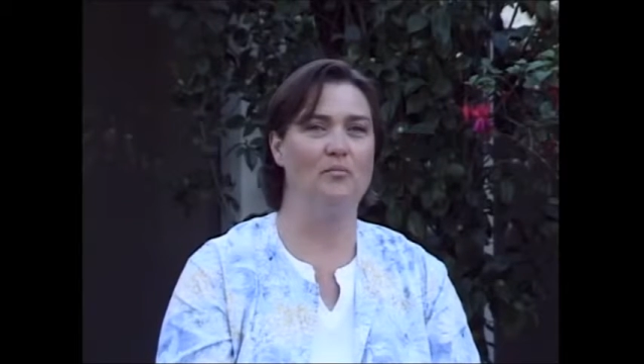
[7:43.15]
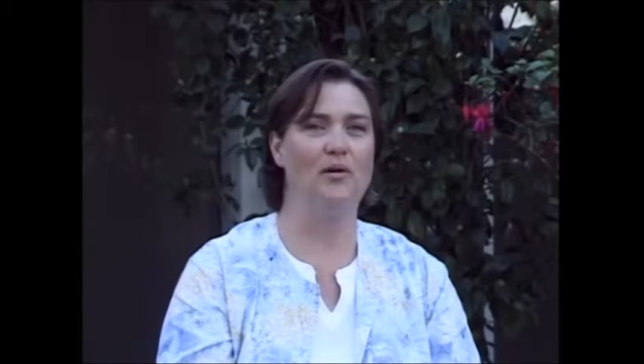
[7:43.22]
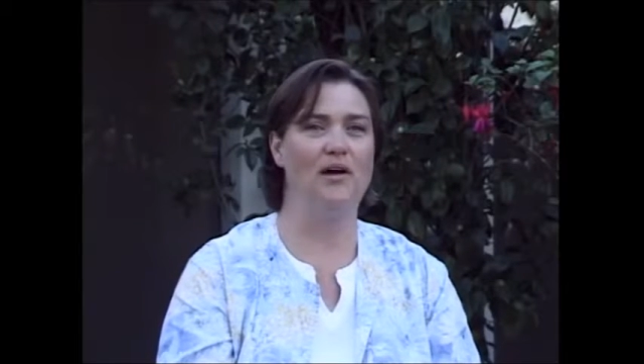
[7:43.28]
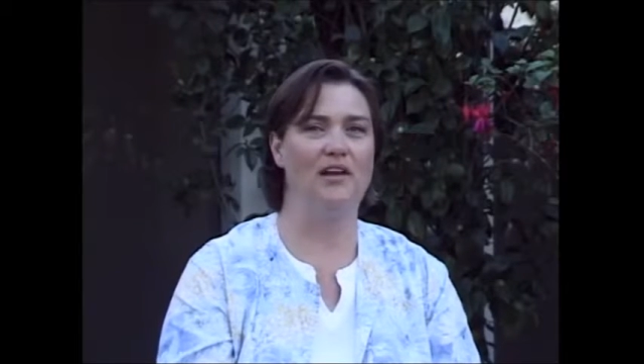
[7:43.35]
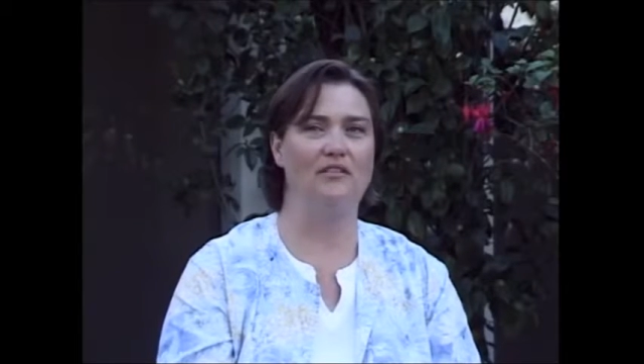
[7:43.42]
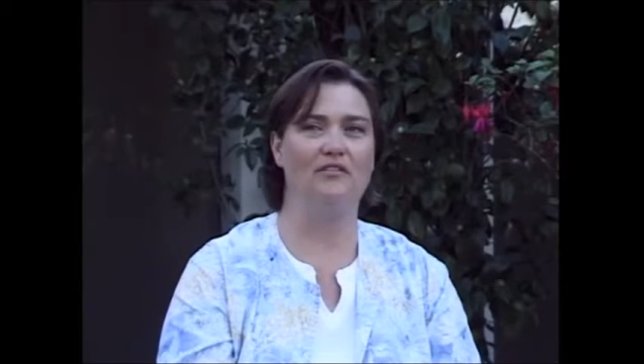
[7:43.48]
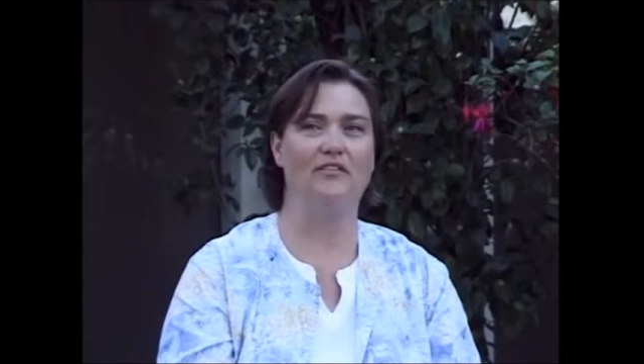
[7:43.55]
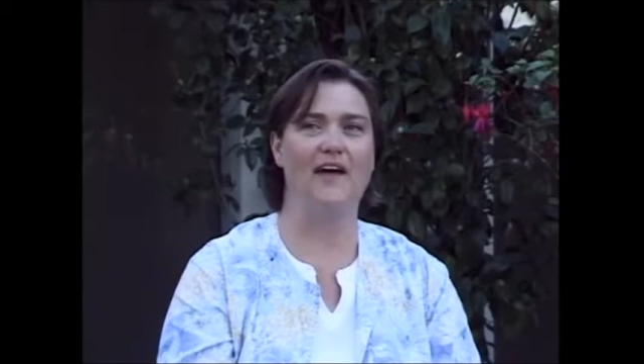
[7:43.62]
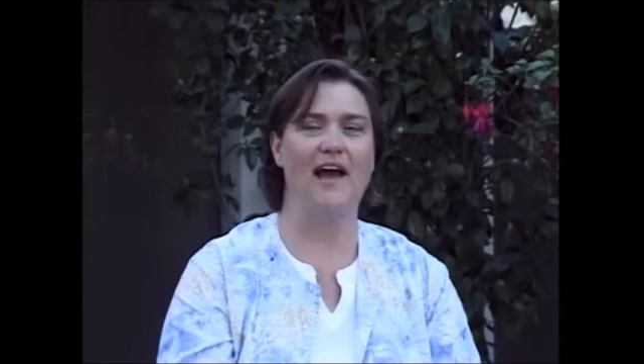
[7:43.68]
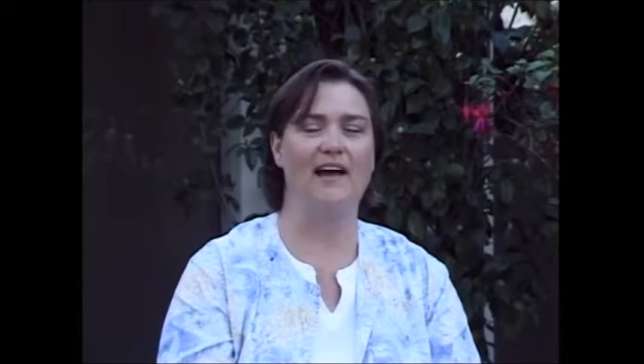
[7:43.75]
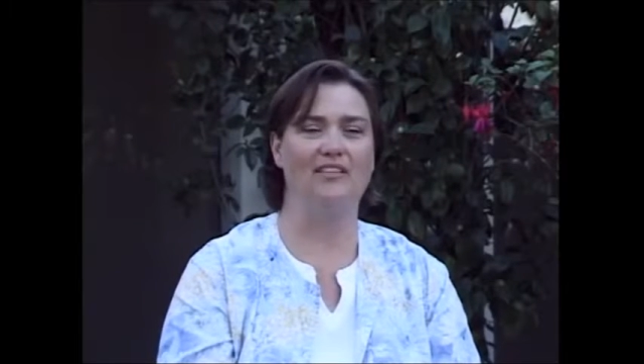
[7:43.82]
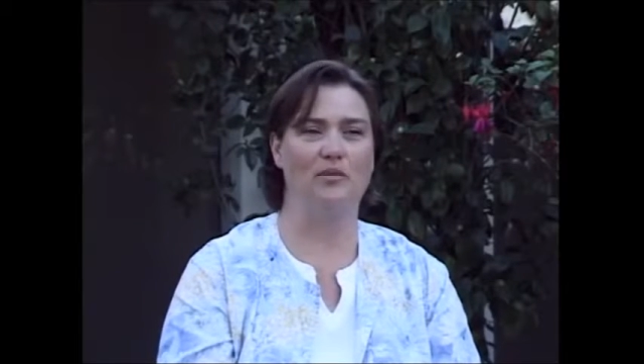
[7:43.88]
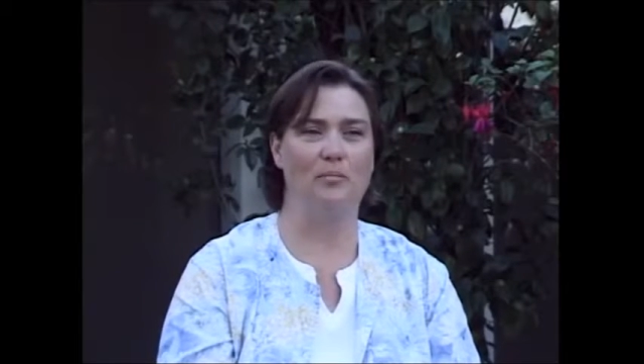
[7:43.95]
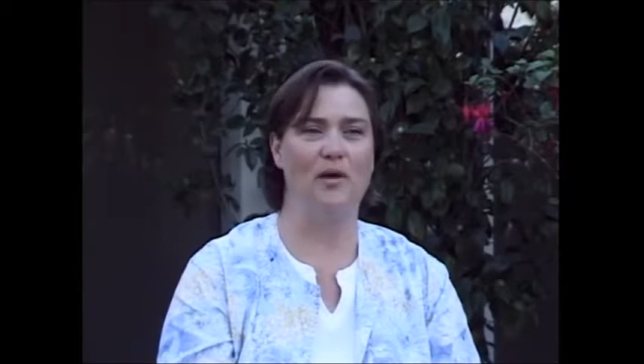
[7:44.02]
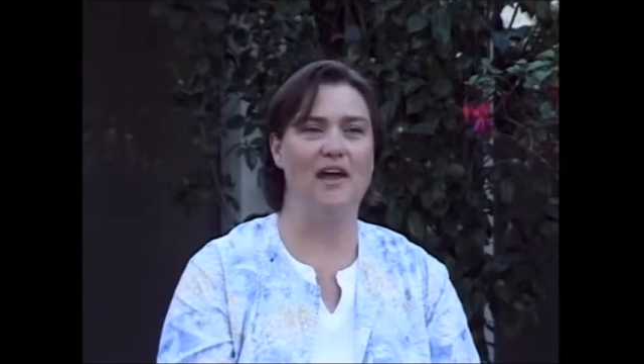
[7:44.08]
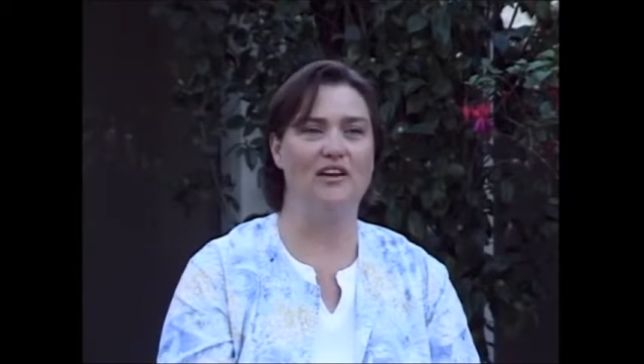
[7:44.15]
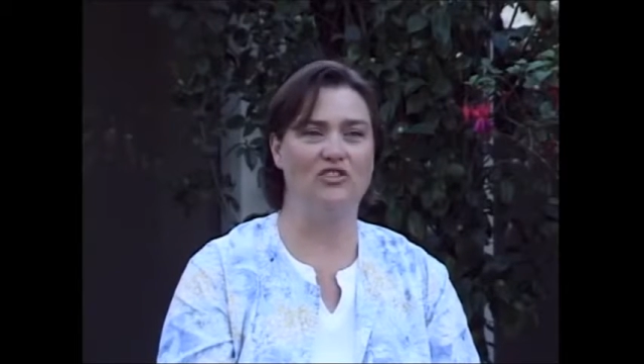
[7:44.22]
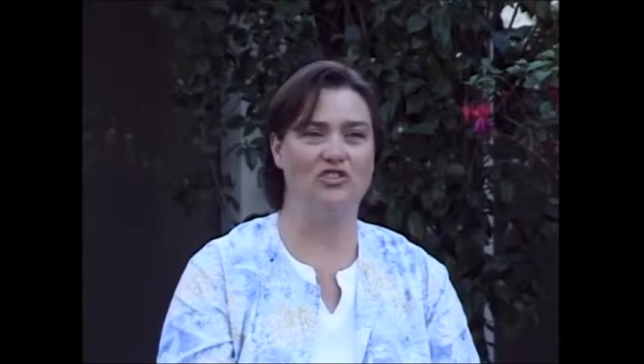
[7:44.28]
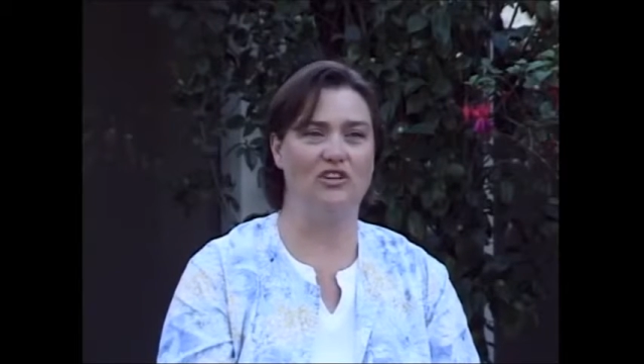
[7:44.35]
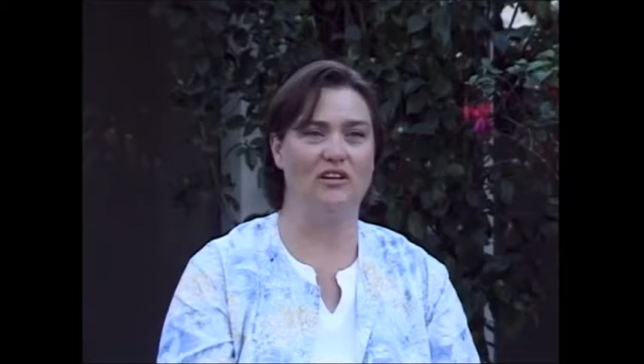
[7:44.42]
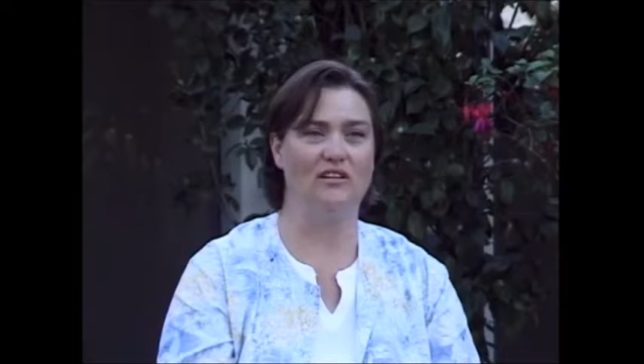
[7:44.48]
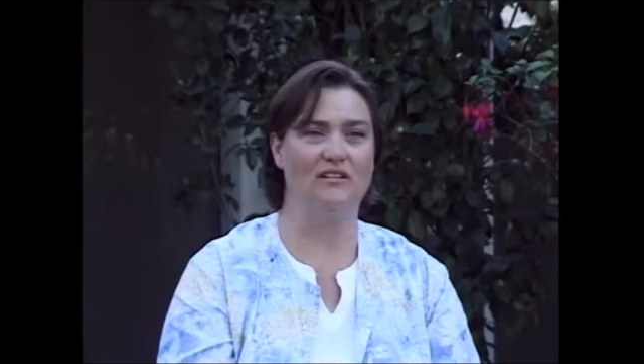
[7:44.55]
But in fact, the
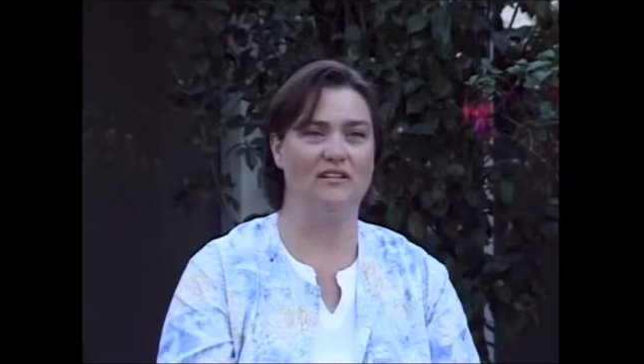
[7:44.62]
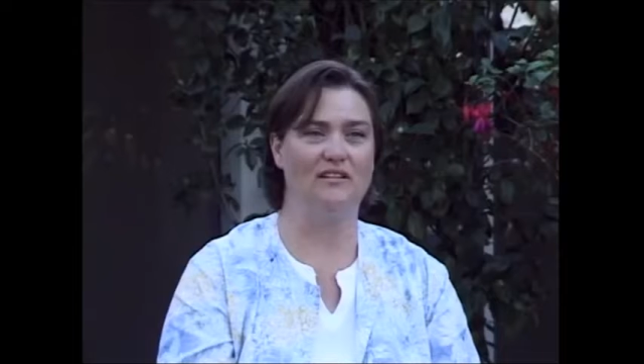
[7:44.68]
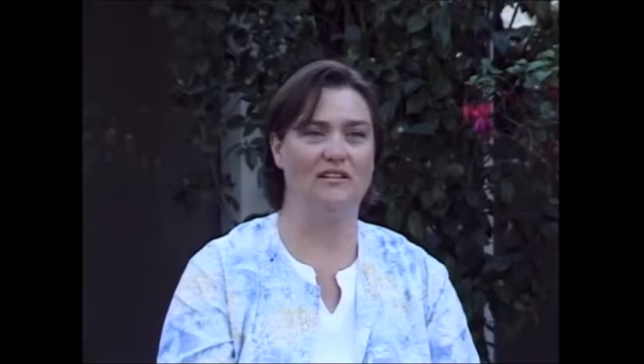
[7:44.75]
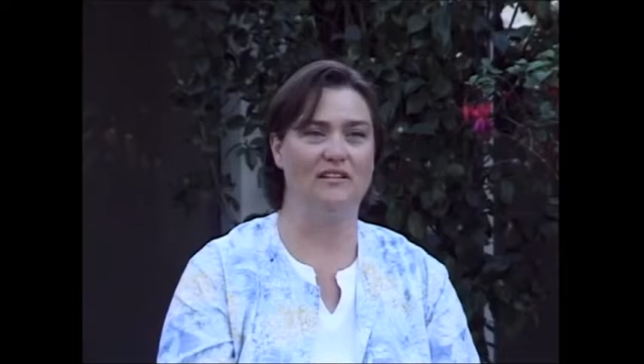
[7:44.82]
patient